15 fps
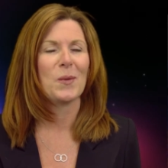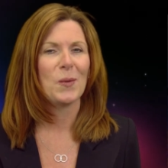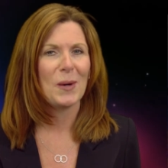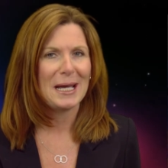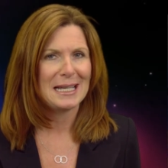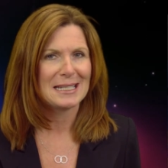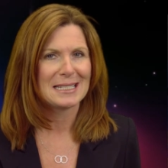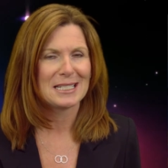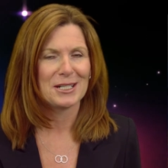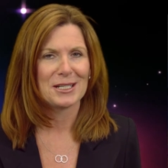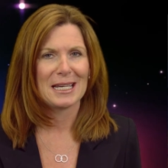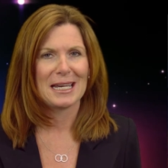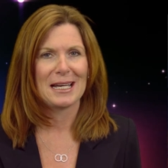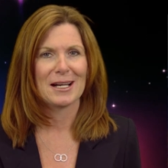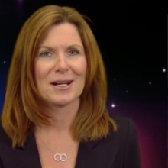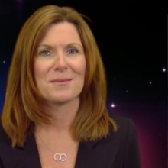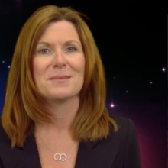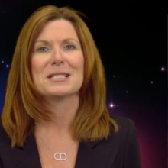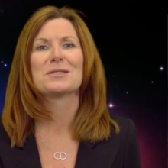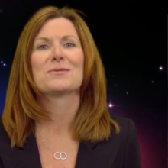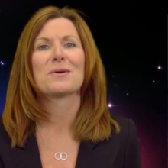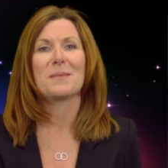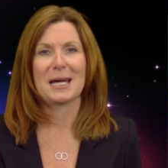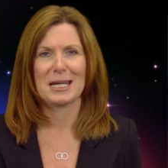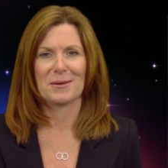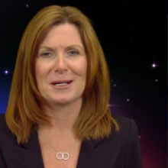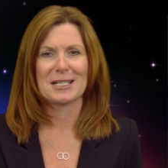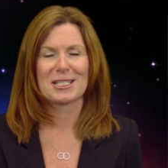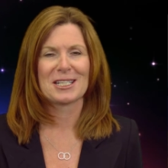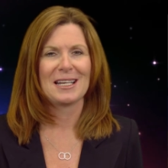wait until you hear Miss
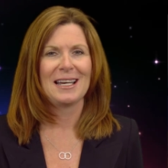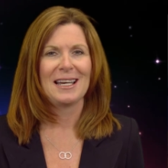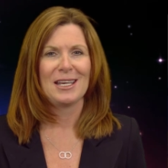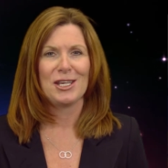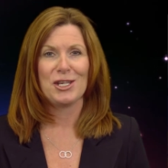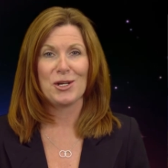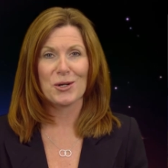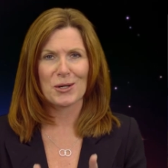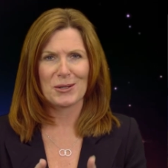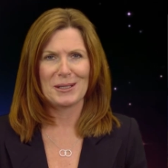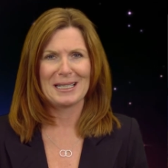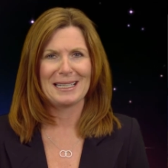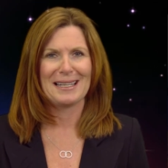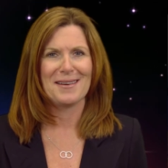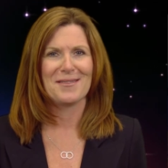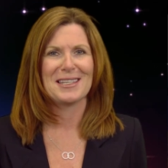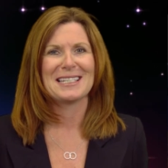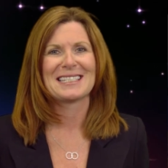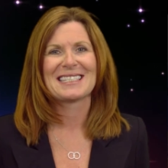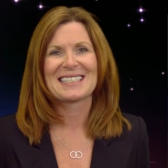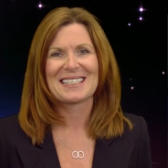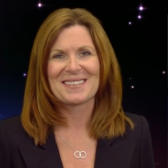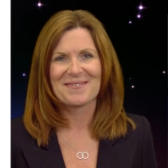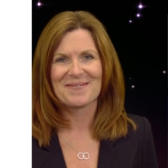Romanowicz. You're going to love this.